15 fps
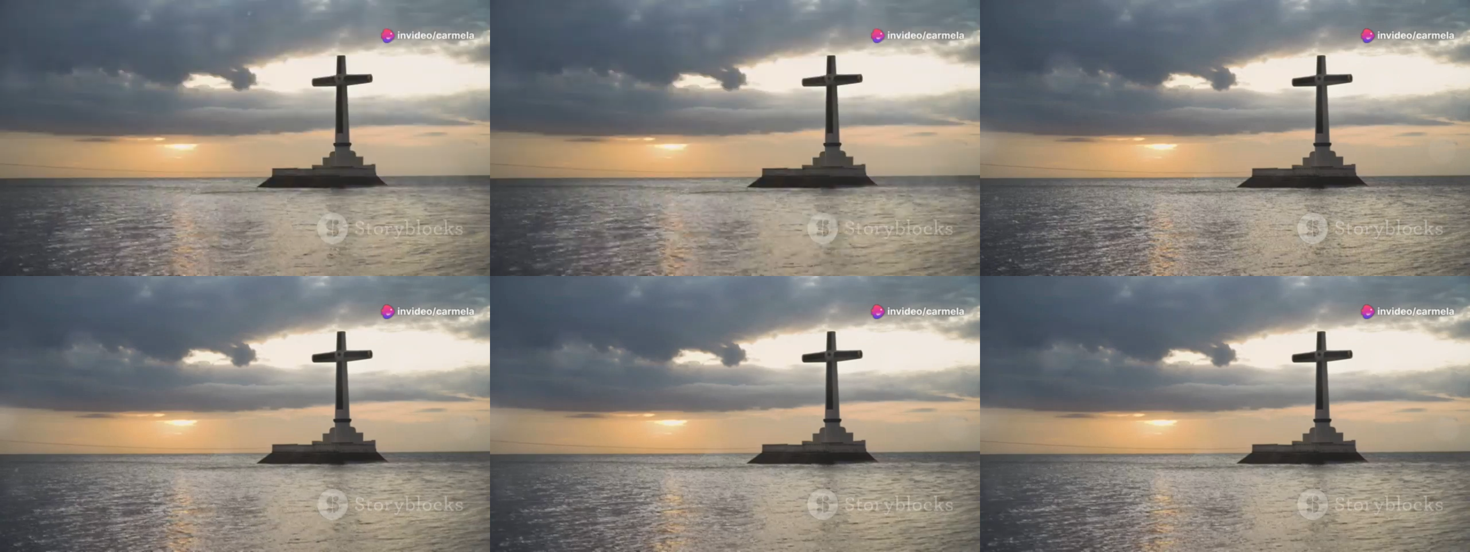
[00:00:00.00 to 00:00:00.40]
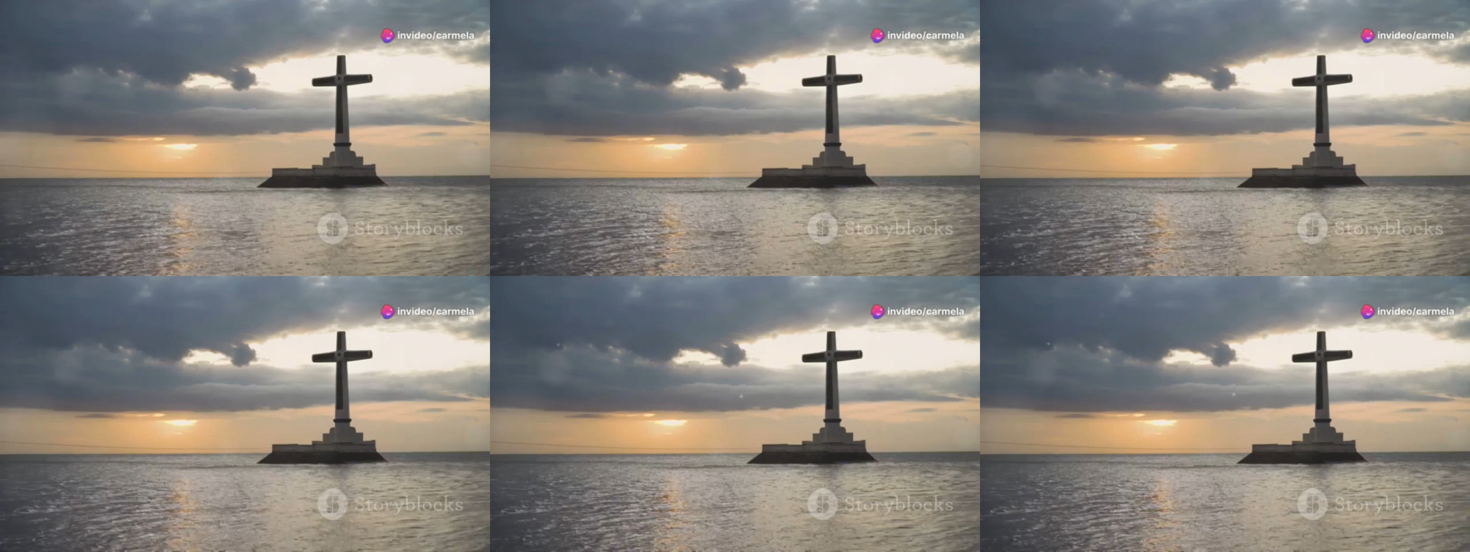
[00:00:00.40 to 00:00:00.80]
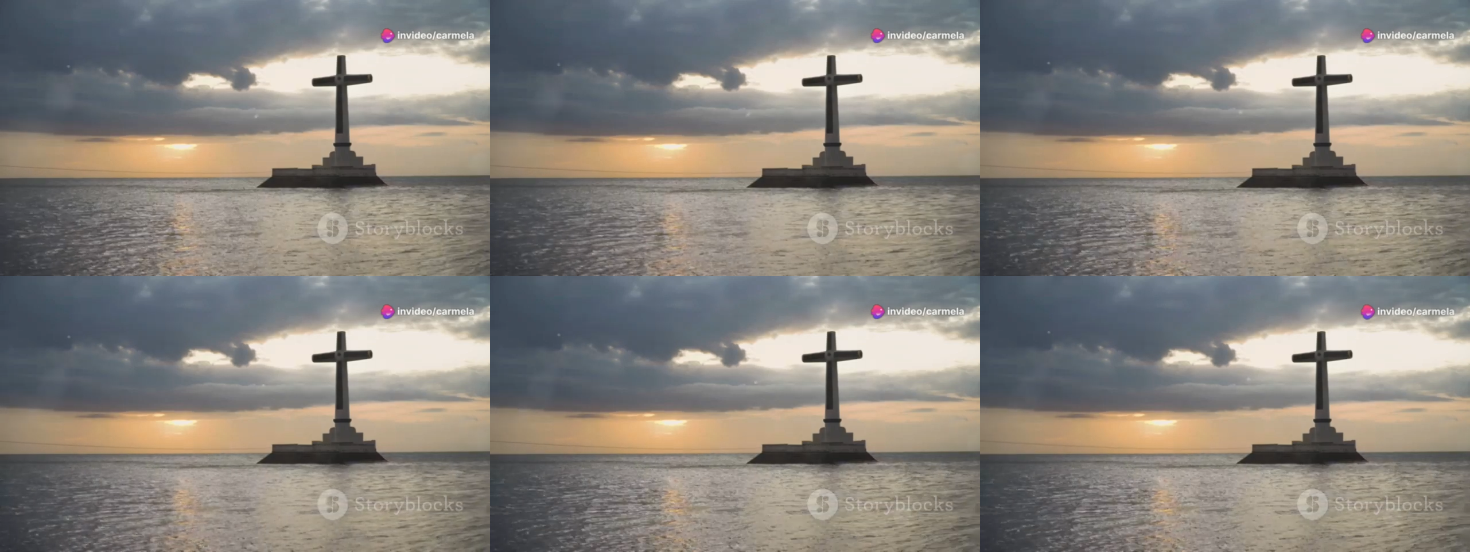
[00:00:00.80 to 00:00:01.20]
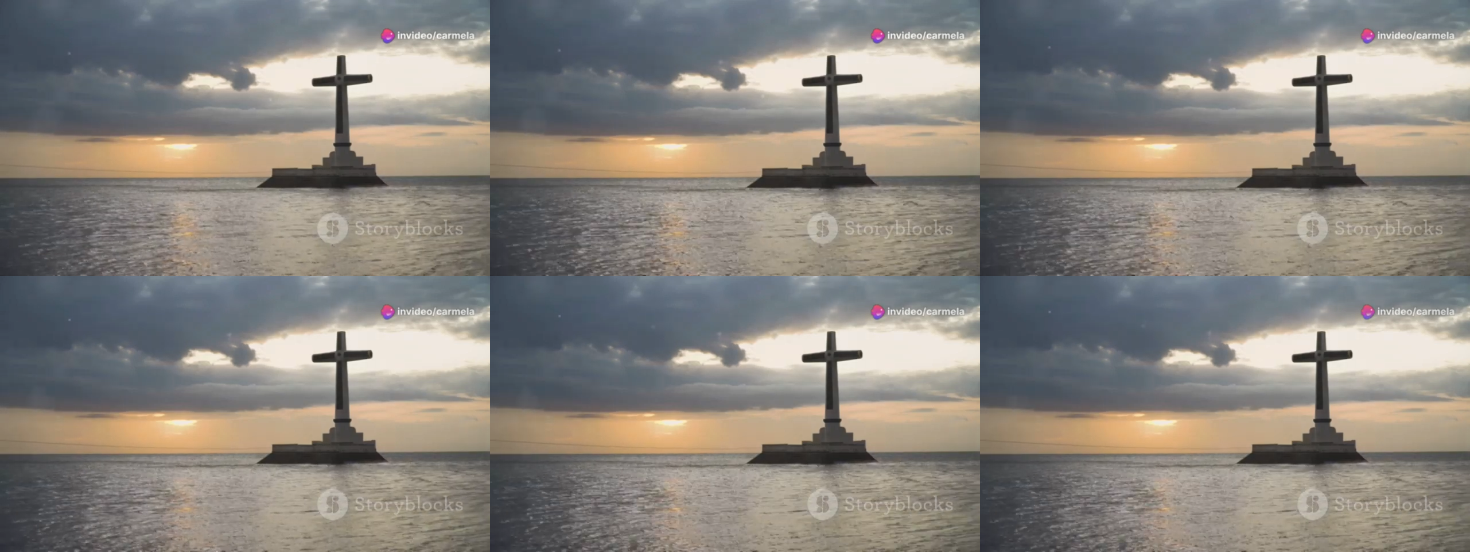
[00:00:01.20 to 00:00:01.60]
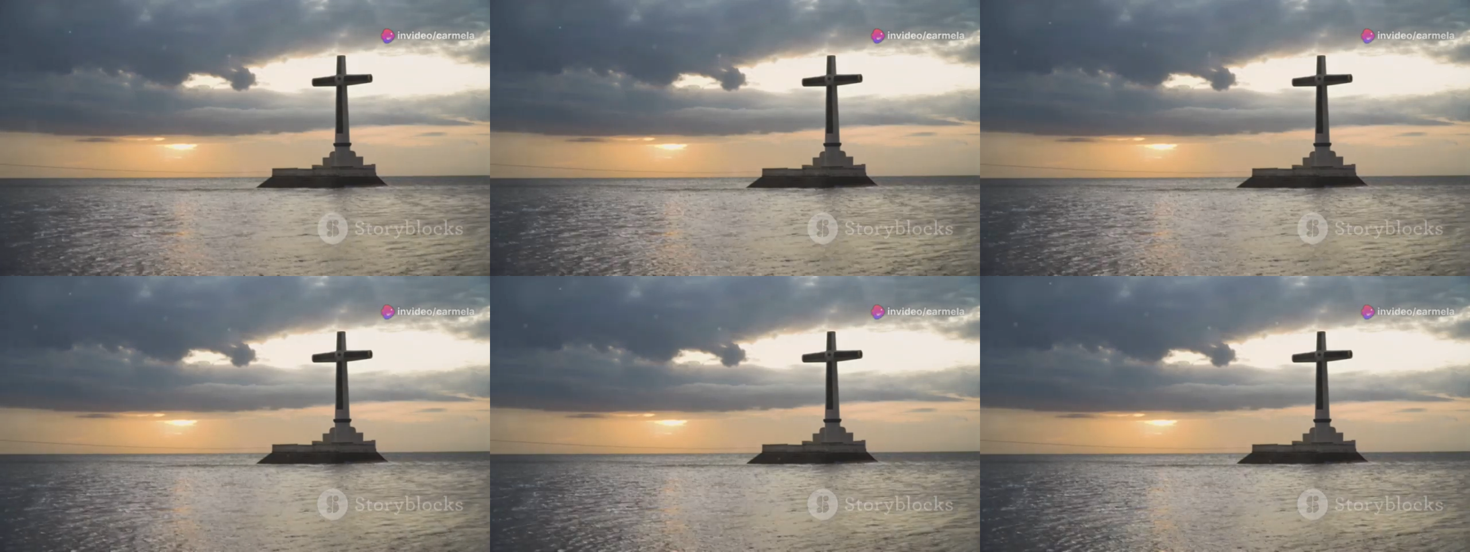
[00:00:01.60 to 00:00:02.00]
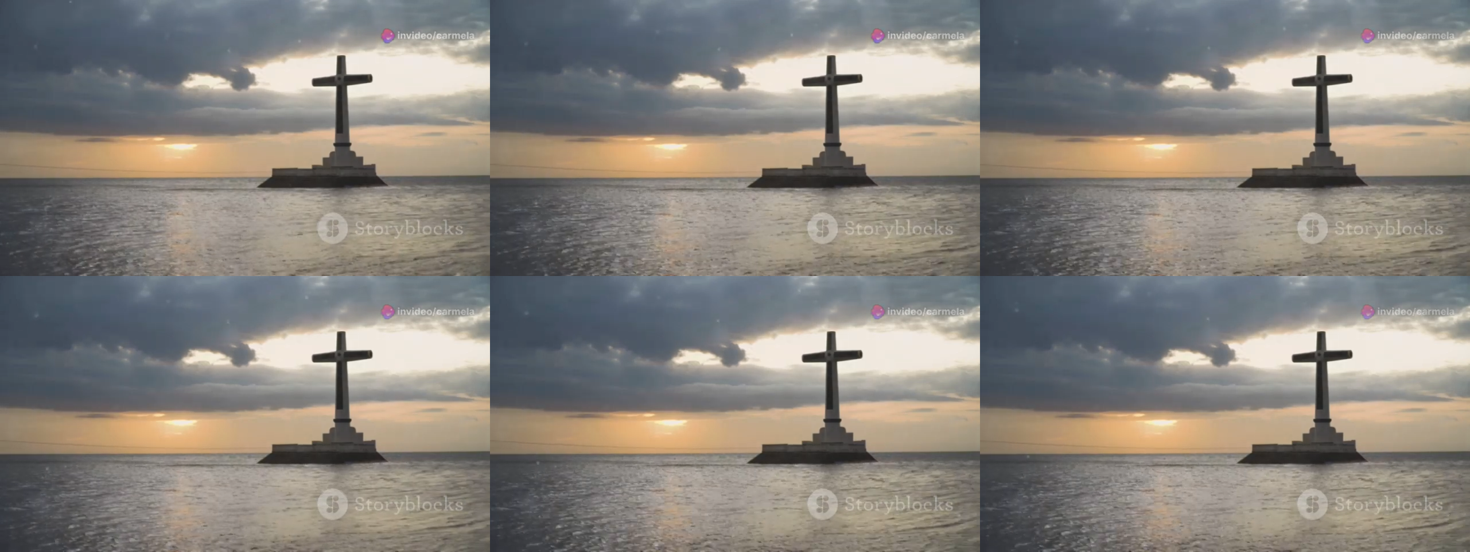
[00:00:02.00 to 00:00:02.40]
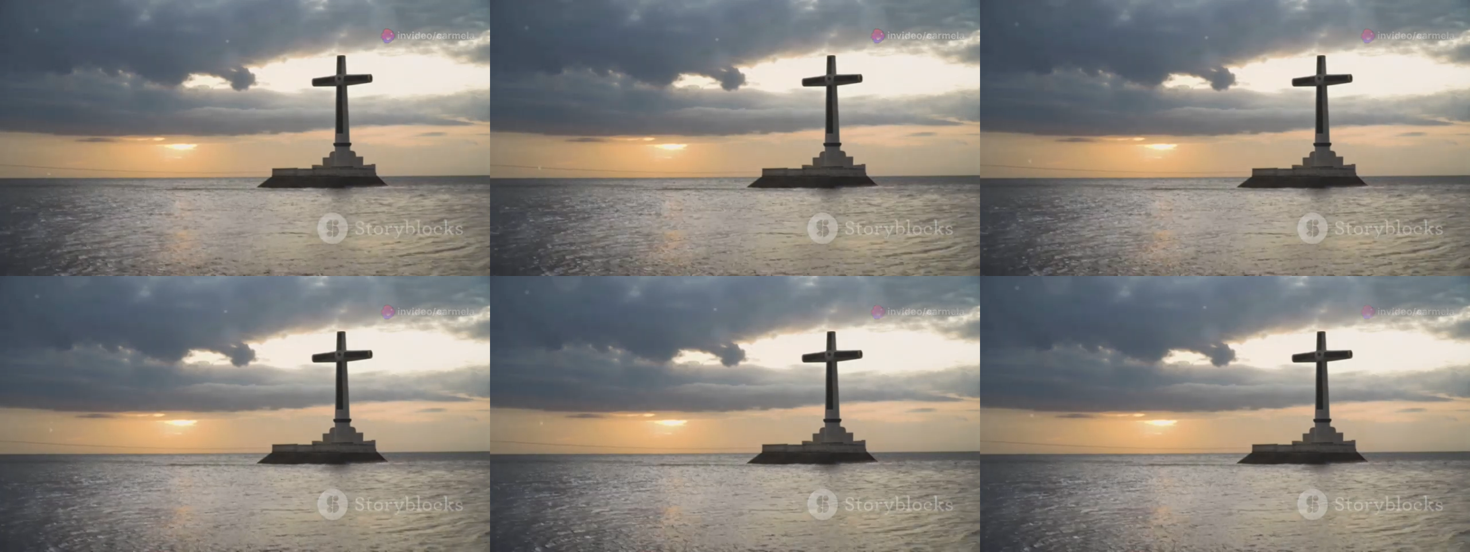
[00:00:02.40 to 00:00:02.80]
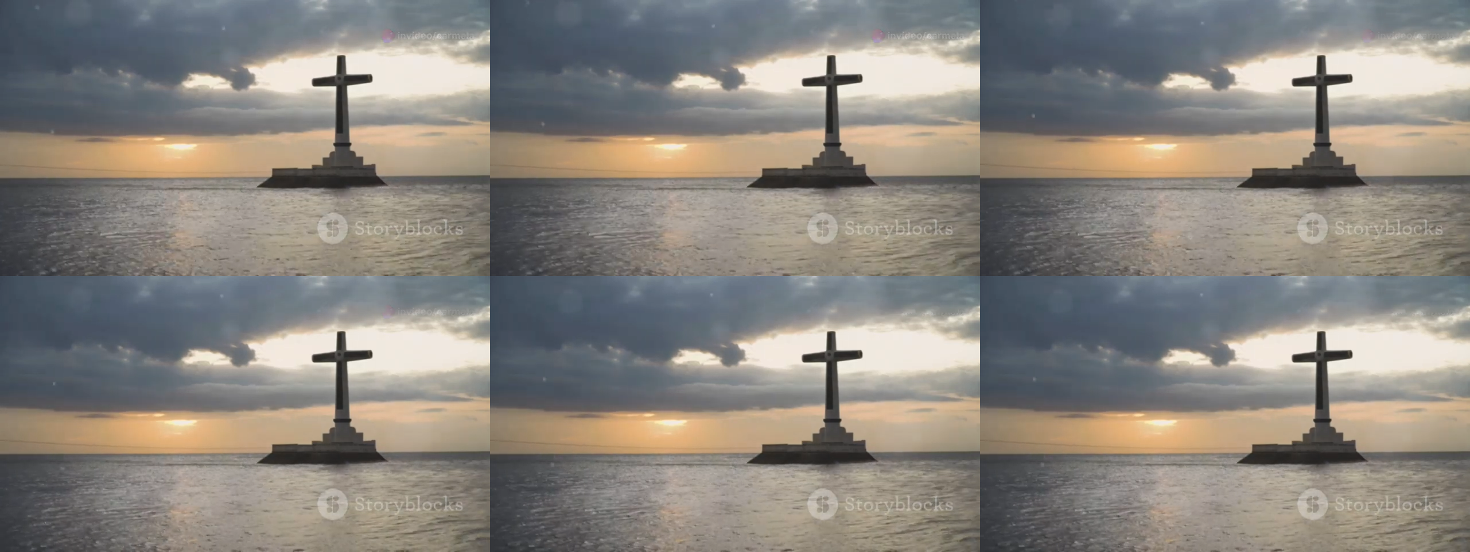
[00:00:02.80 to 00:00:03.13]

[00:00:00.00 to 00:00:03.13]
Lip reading: (no speaker visible)